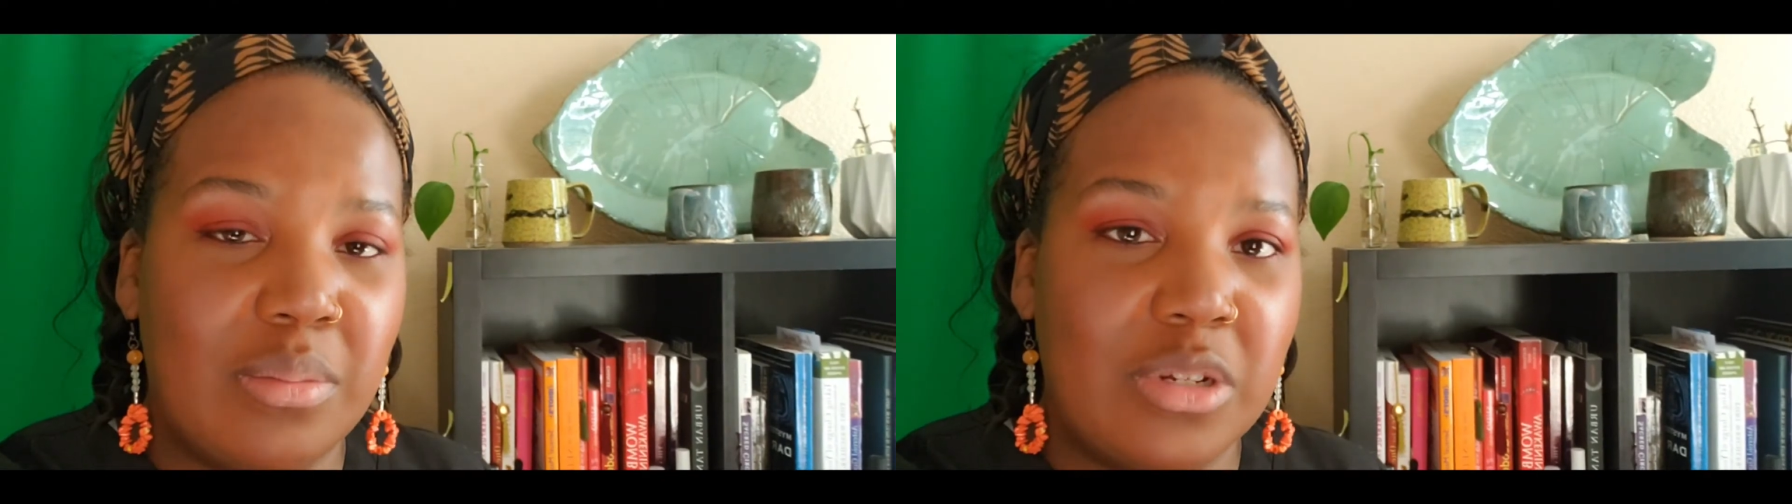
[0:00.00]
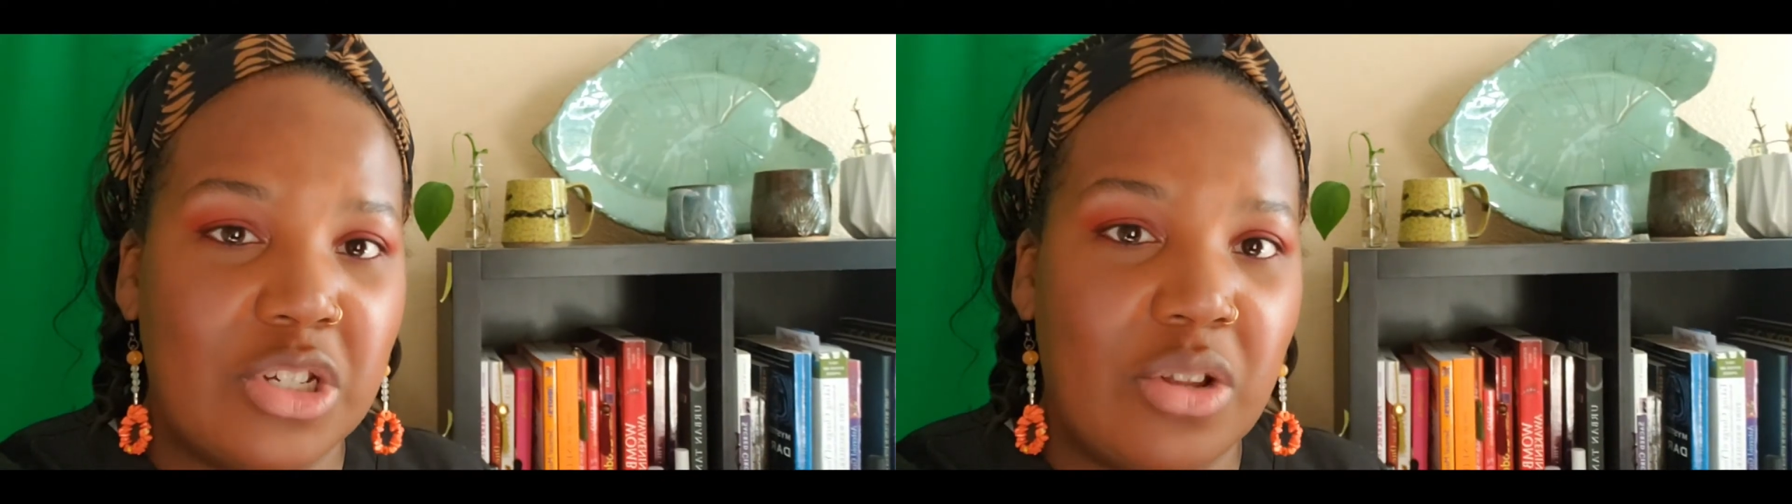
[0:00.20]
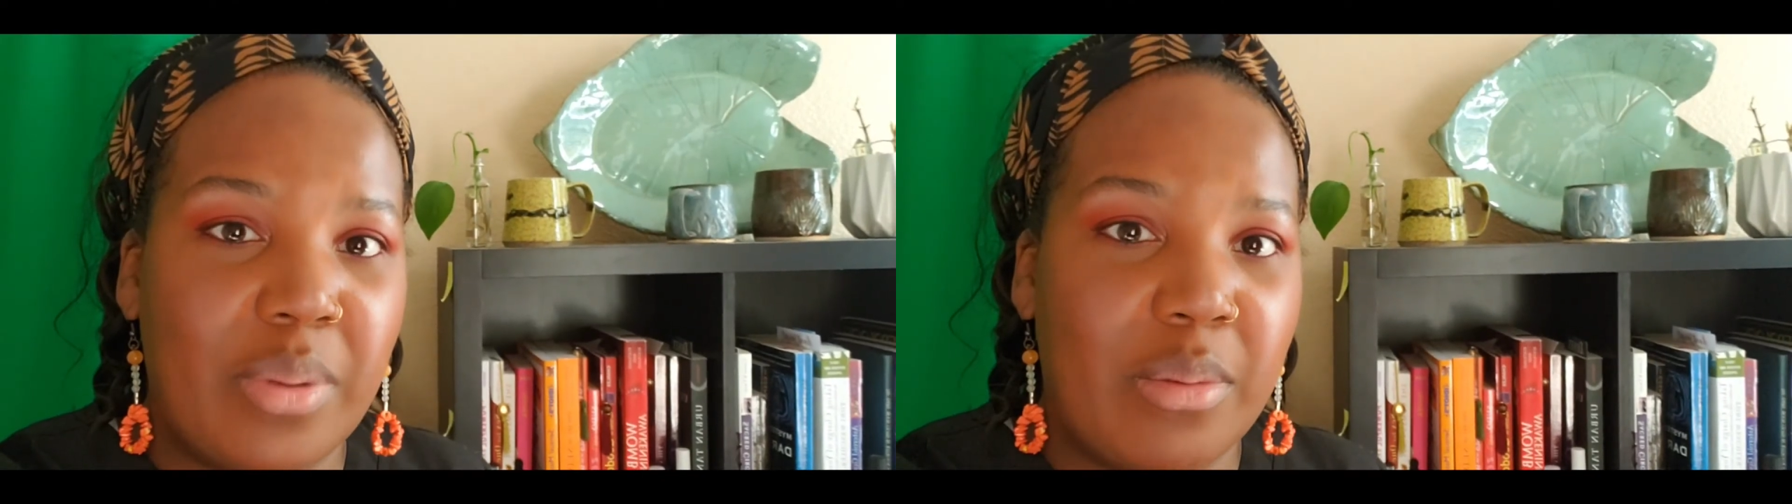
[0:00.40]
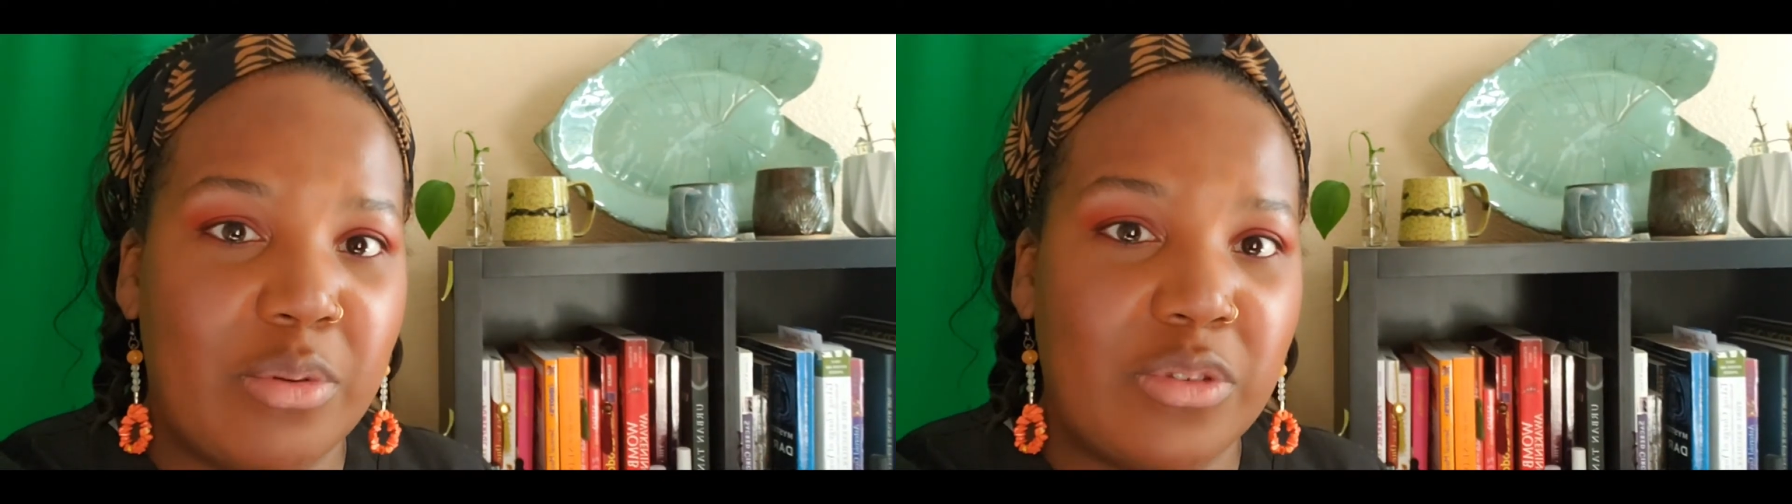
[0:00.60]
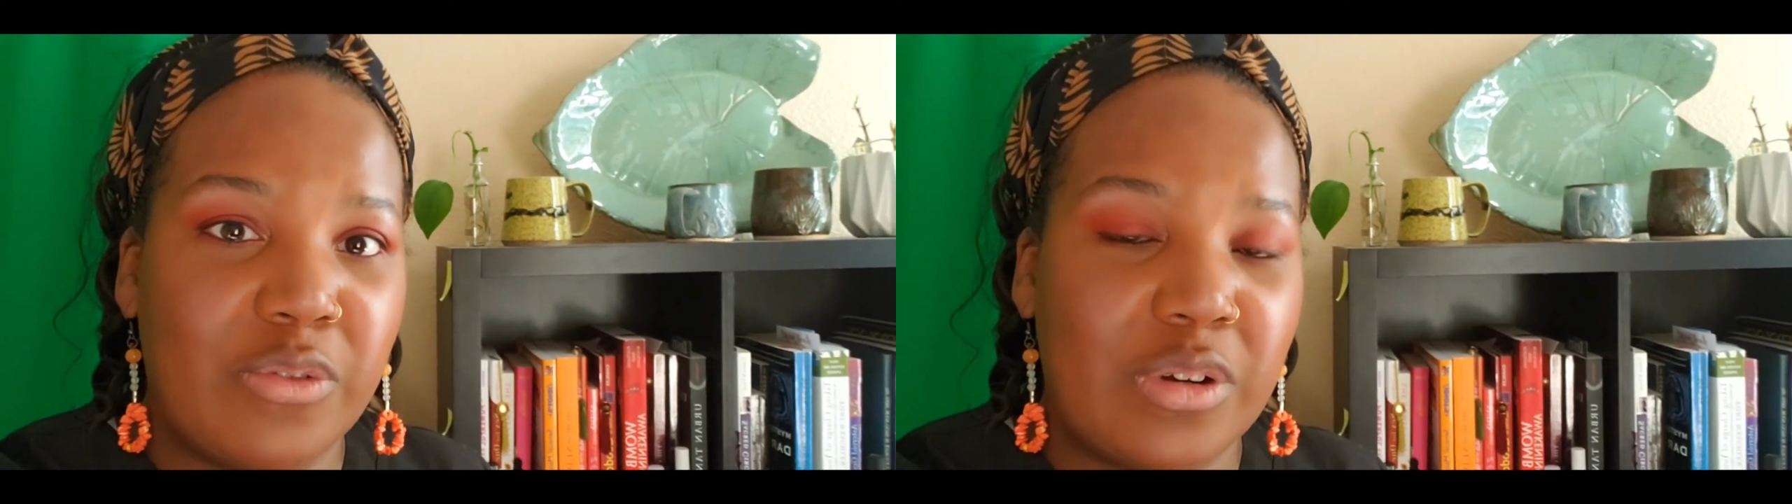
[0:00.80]
Michelle Obama
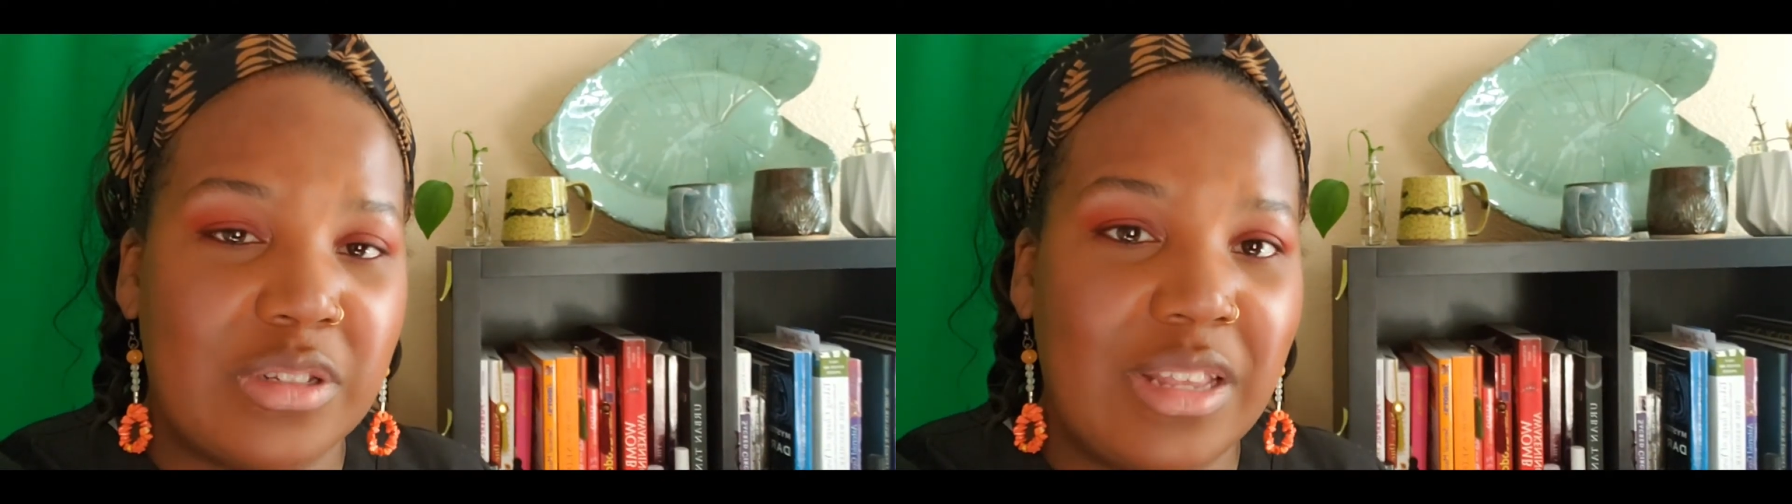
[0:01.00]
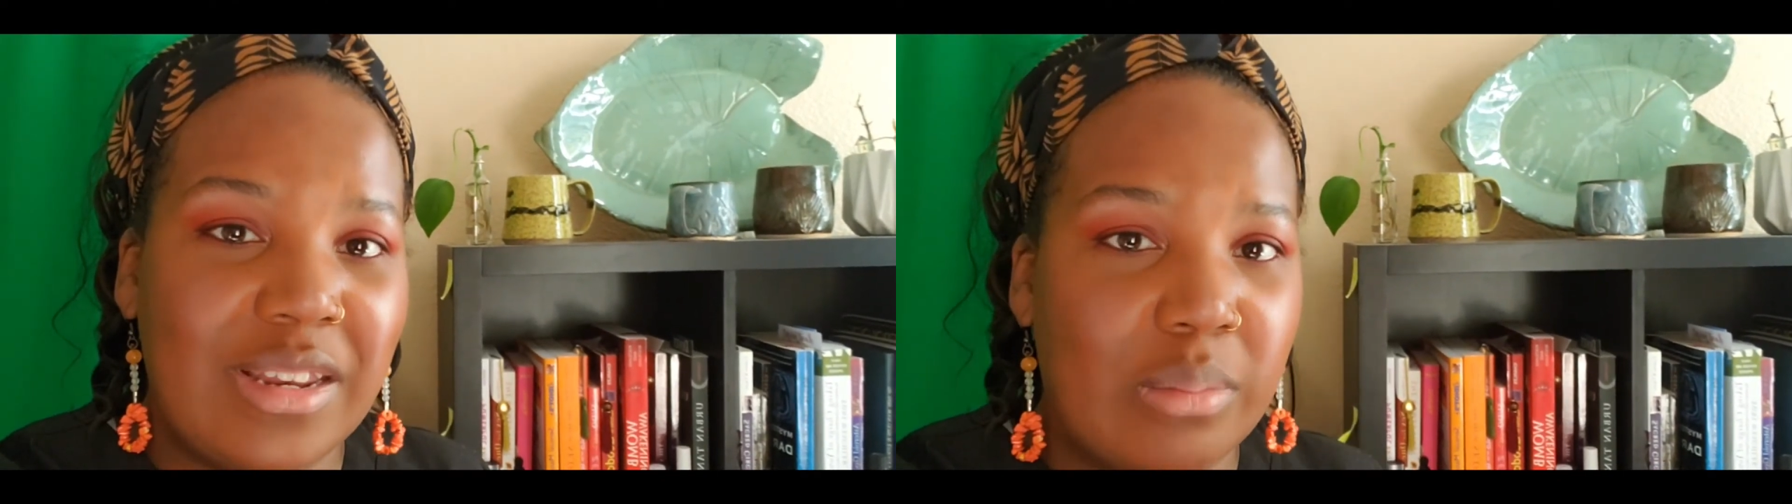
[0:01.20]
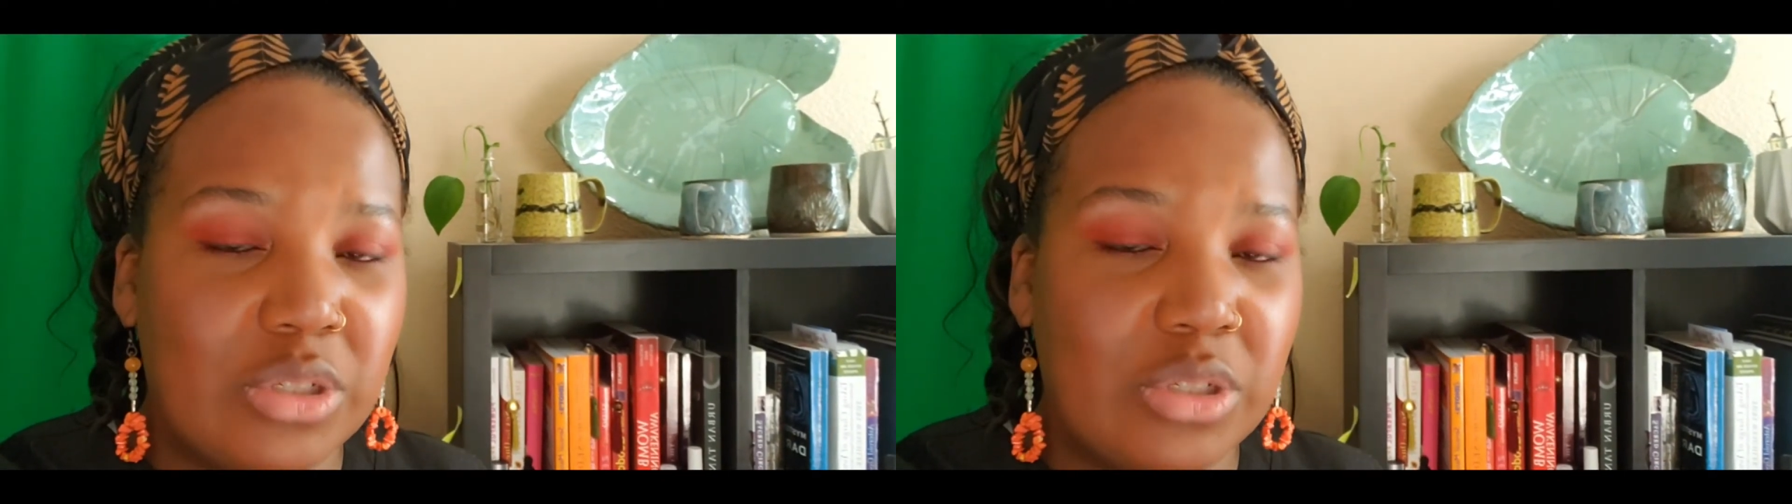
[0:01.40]
was the first lady.